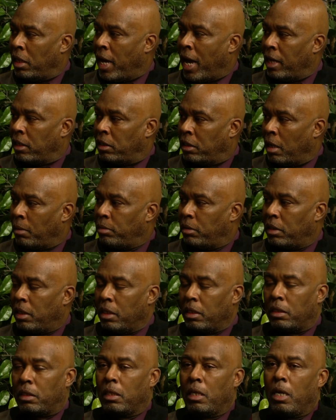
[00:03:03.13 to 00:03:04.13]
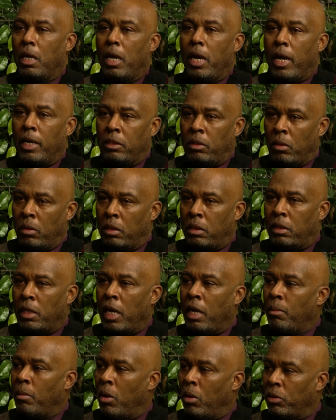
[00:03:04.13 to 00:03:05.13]
that substance. And so the
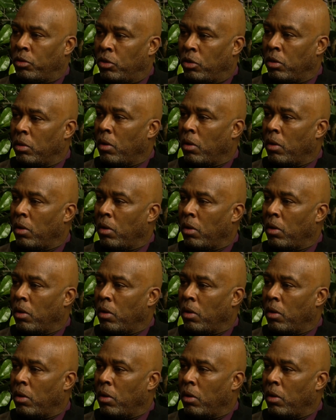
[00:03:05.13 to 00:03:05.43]
same holds true.